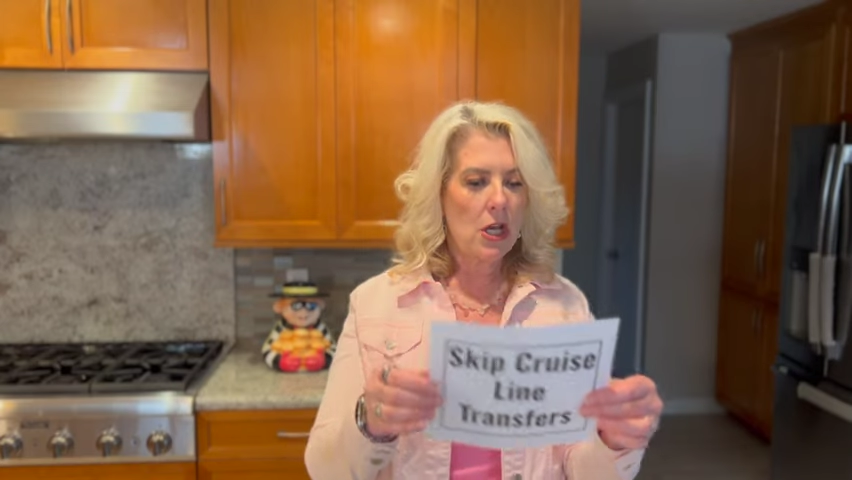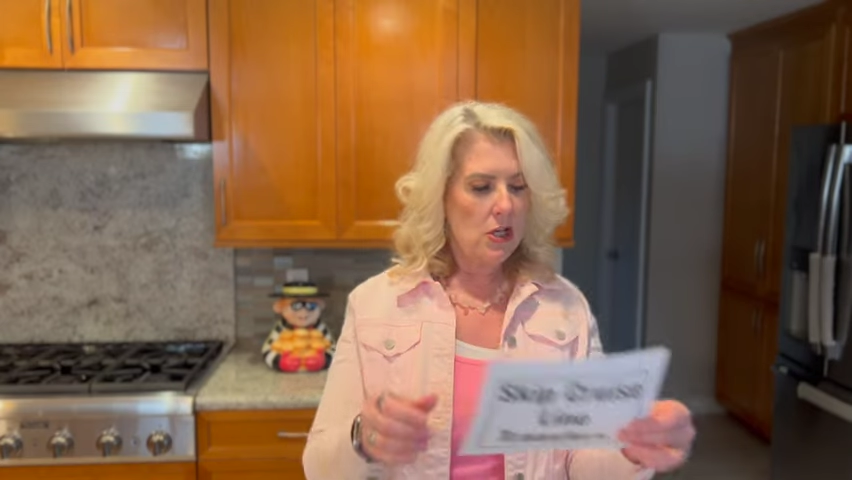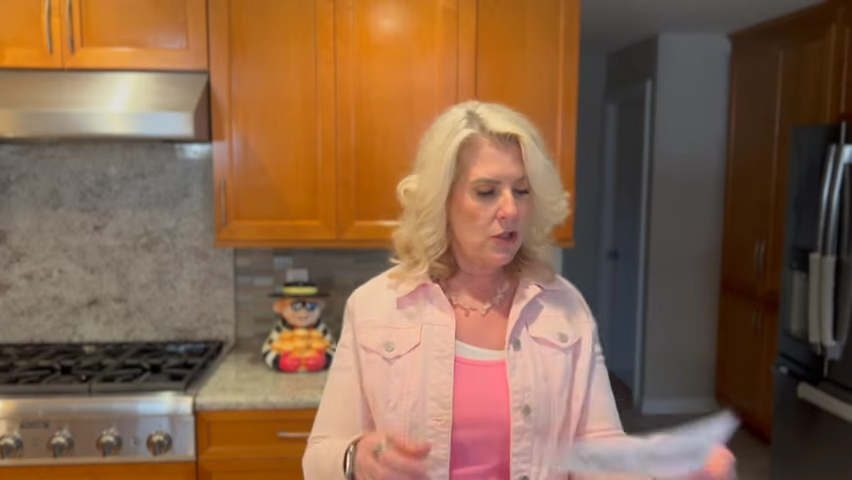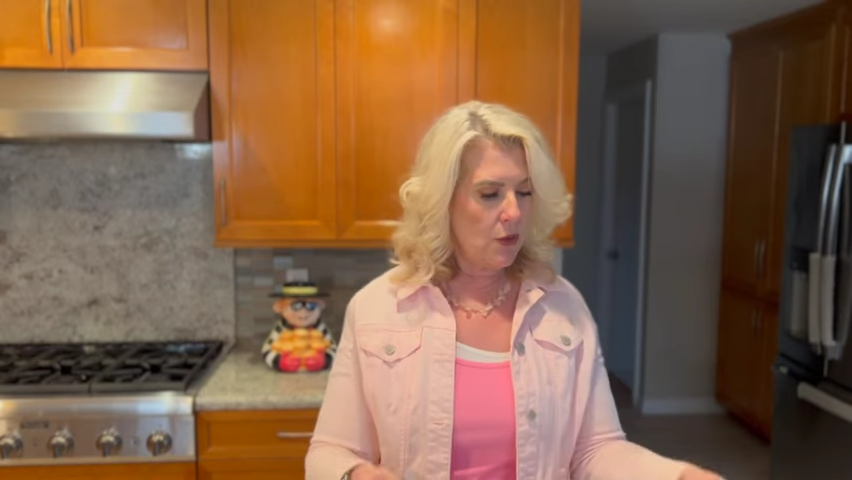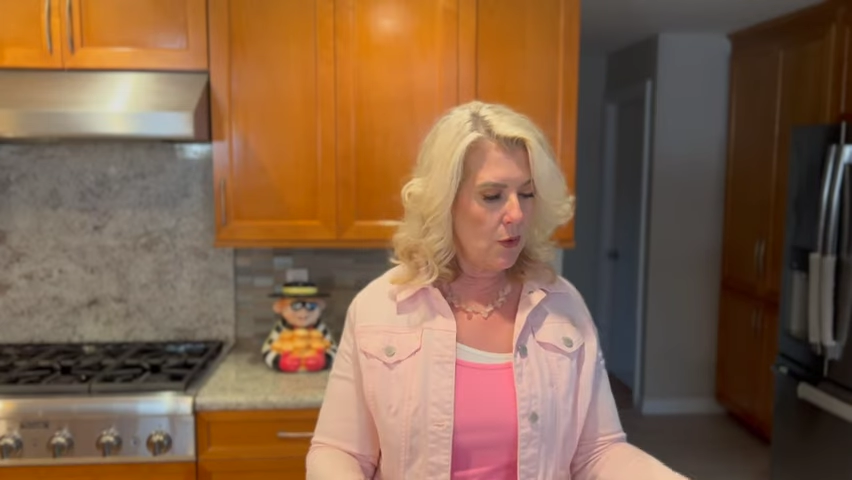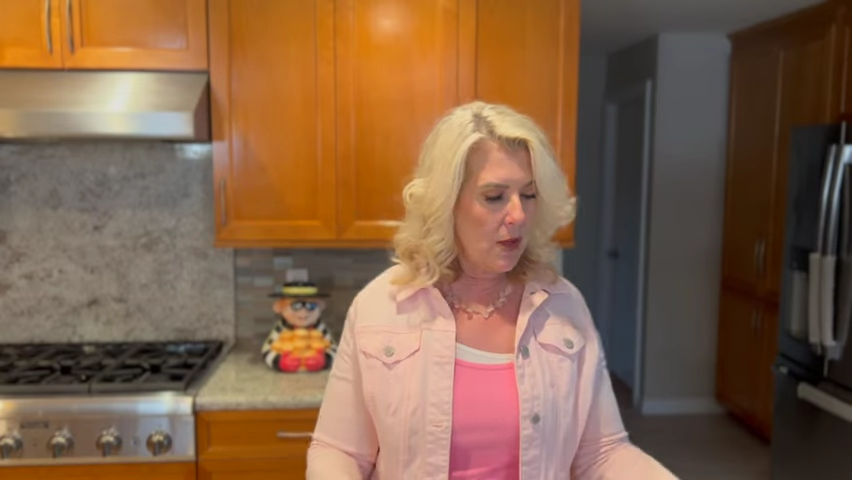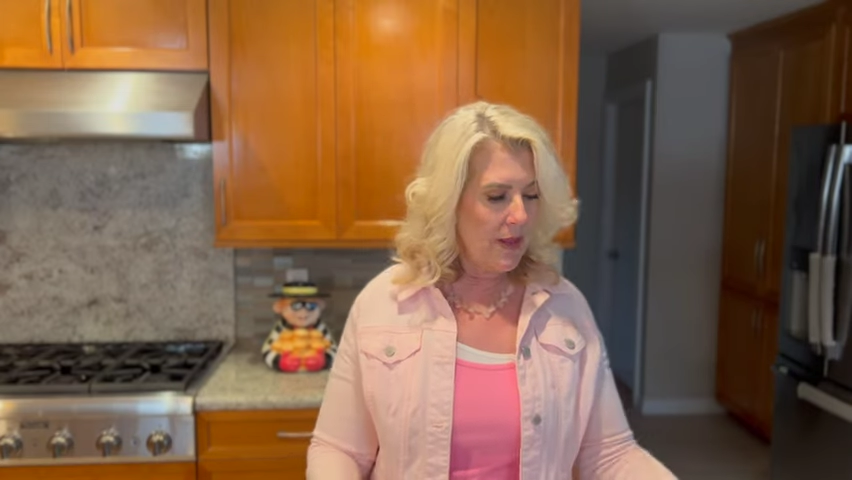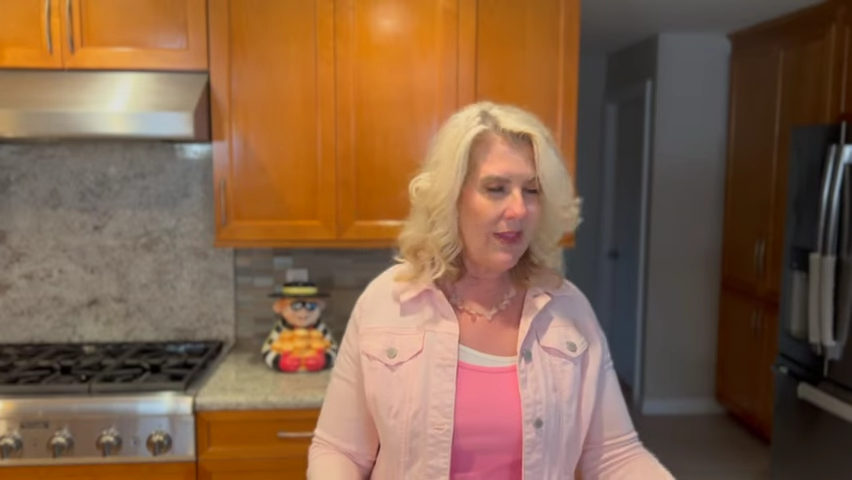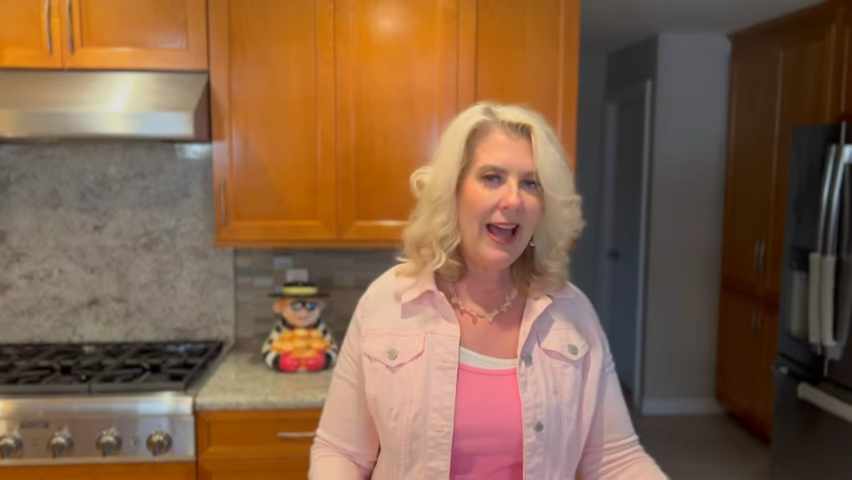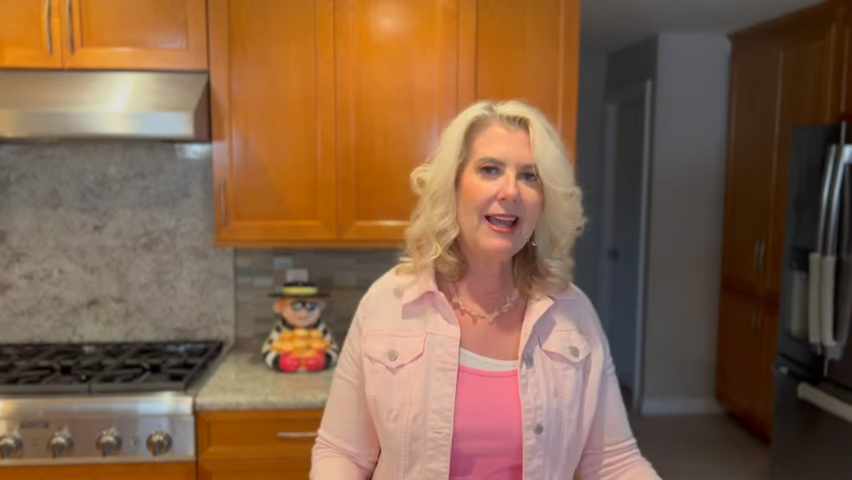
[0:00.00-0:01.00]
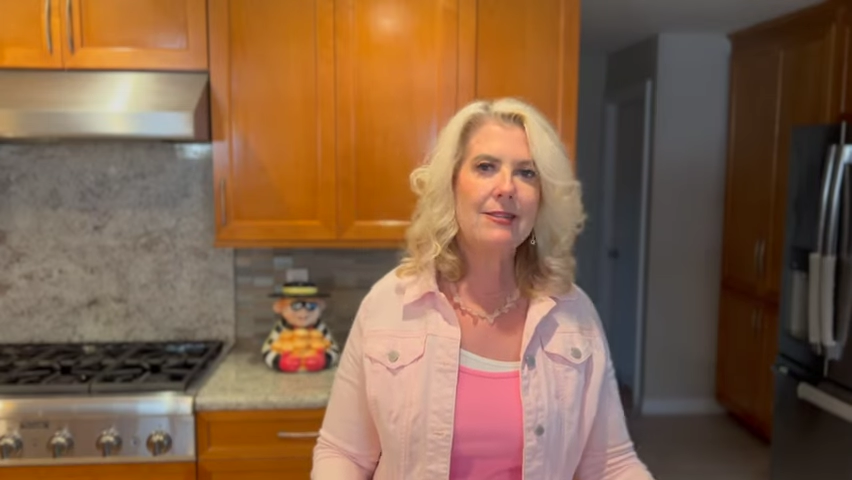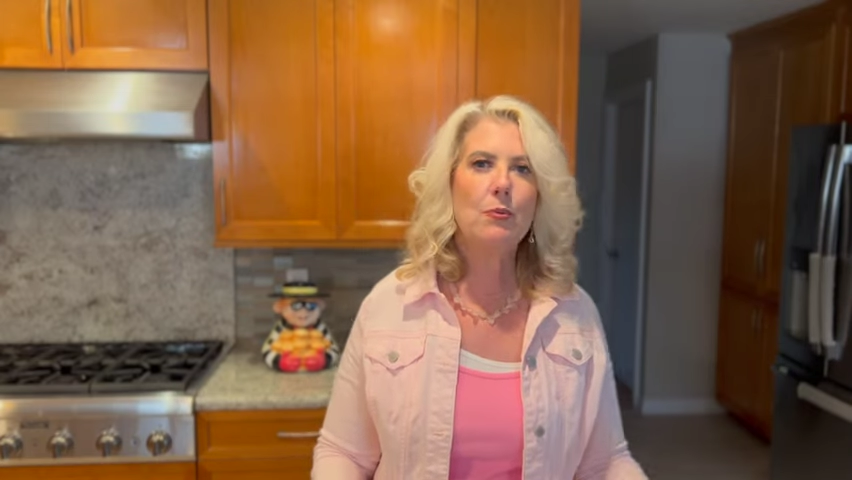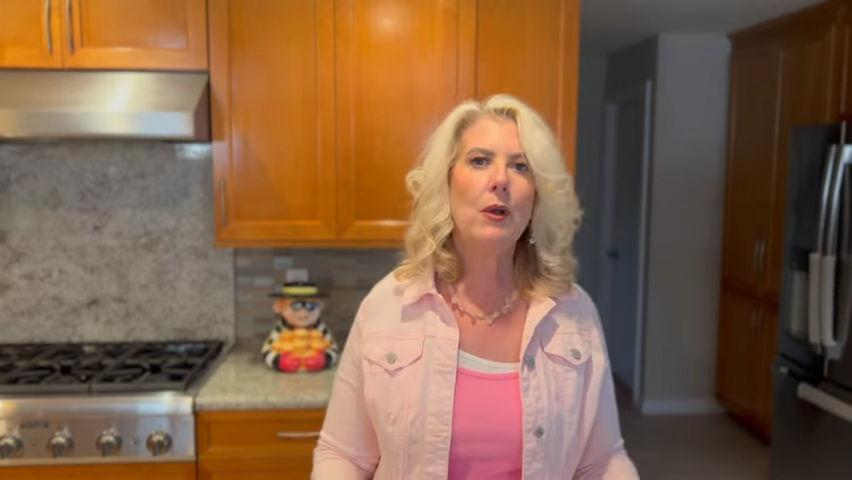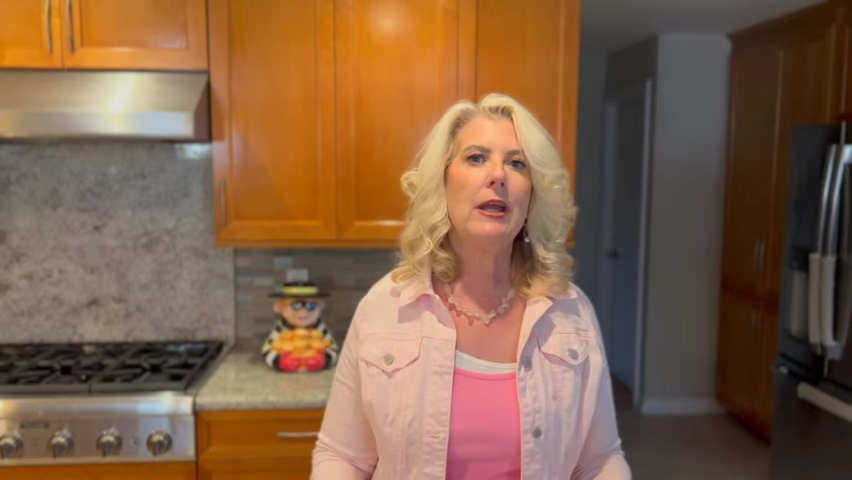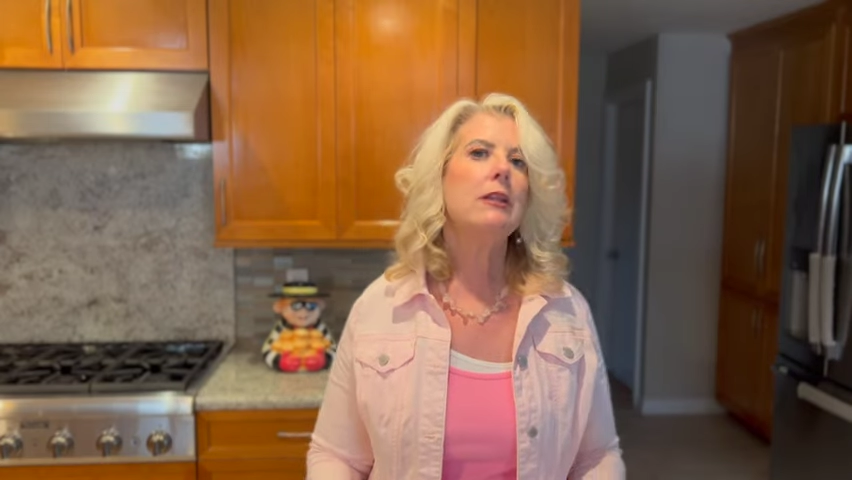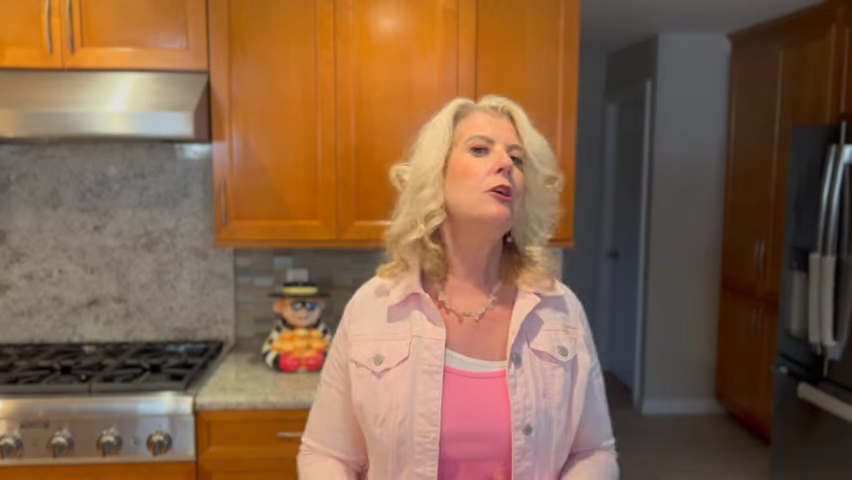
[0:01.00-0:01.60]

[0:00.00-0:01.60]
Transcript: So that's when